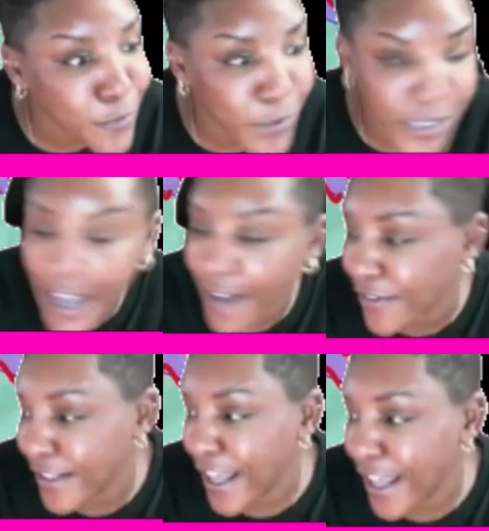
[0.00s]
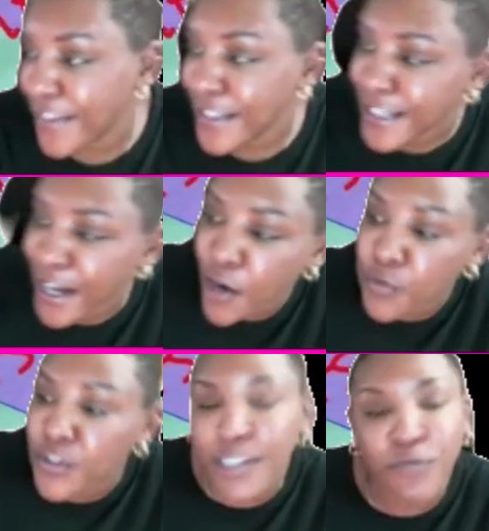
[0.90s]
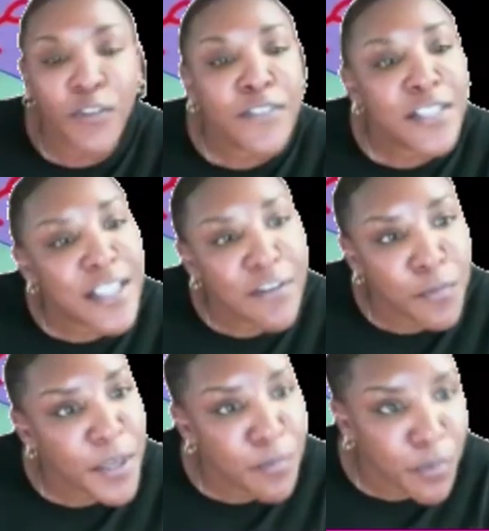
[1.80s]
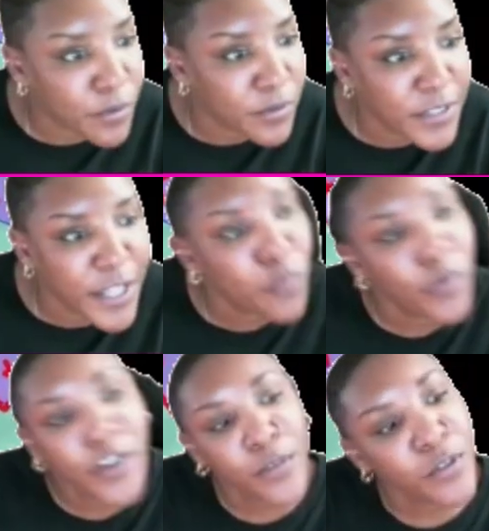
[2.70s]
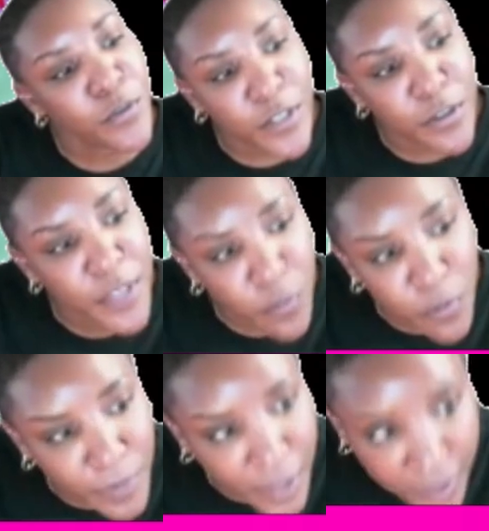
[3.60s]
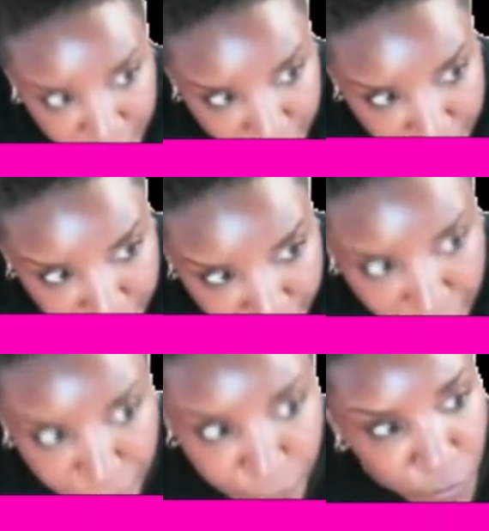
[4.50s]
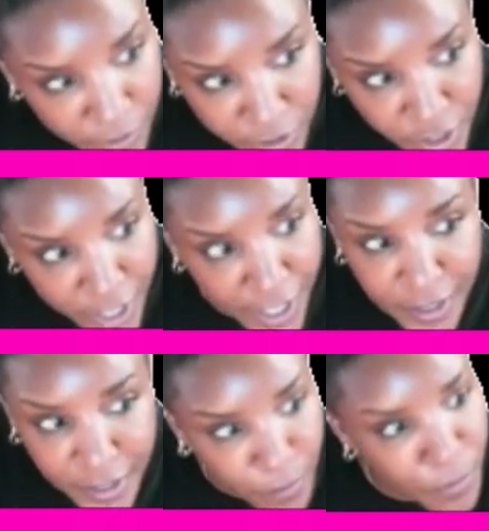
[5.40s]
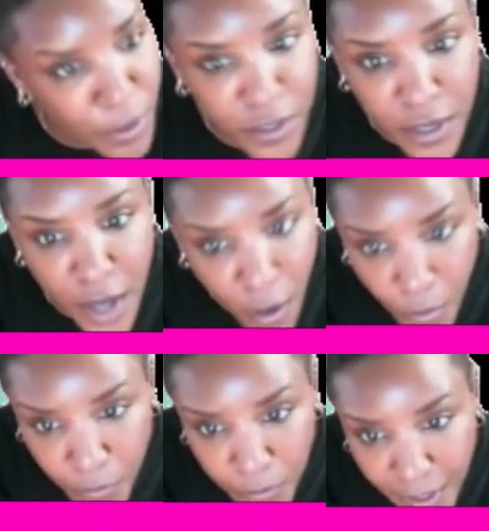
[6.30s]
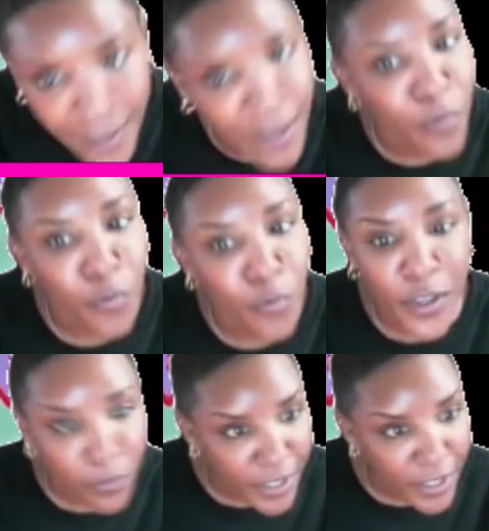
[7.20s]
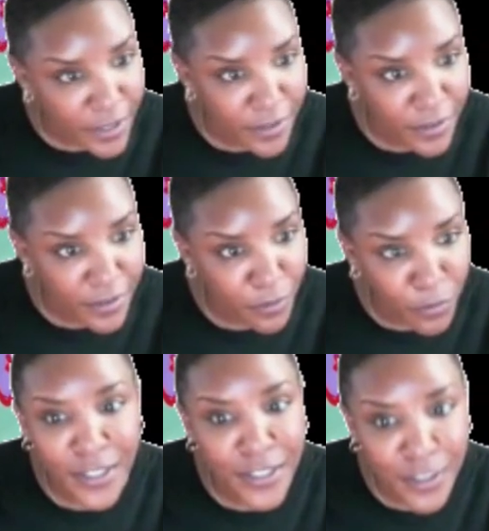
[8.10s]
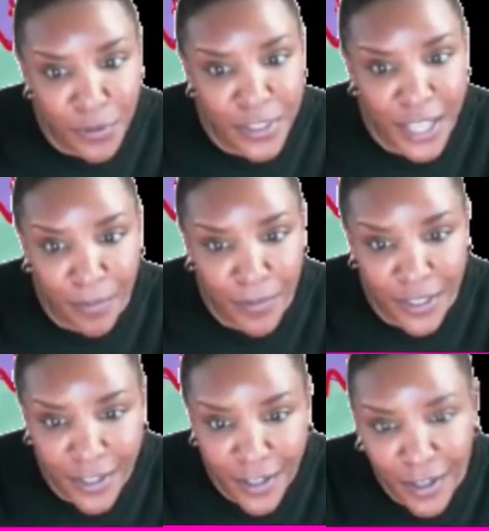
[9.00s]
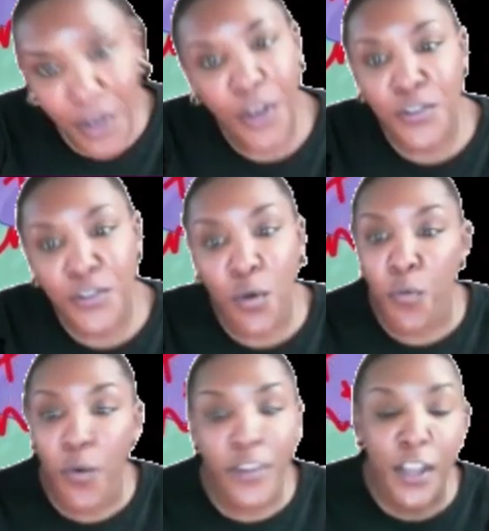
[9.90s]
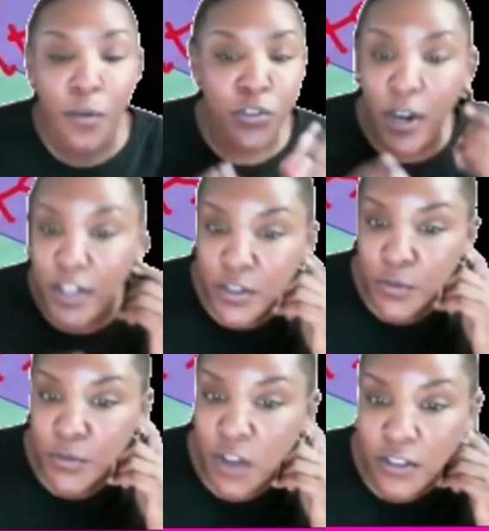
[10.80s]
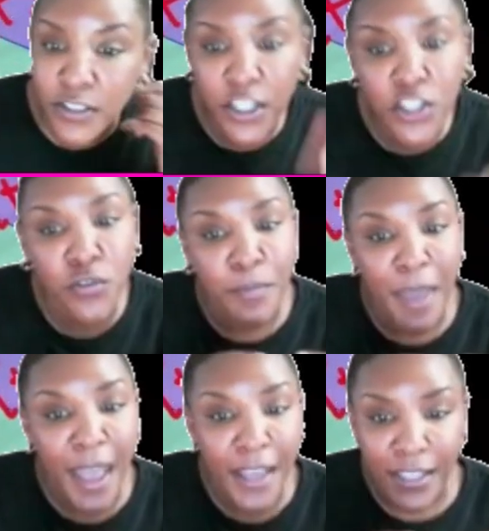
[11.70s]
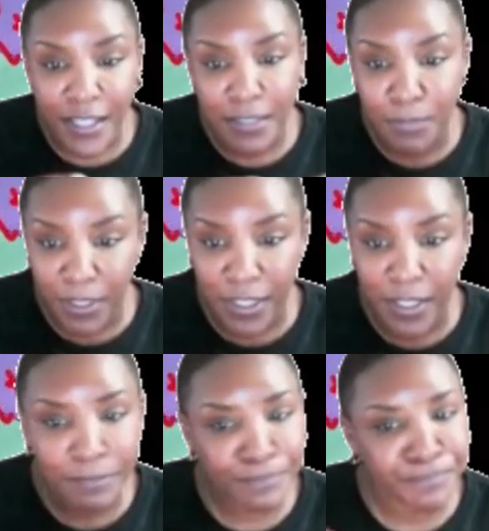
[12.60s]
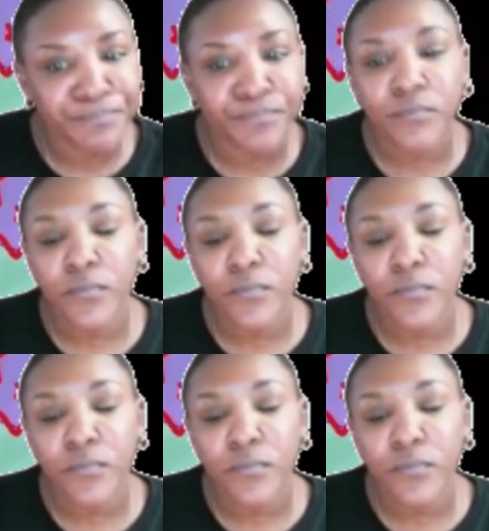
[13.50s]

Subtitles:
Anchorage wasn't having it. And this is an area with just 57 people. Like, what are you doing? You think we're blind and foolish and dumb? No, we can read. We can see what's happening. So what they were trying to do was called district packing and splitting.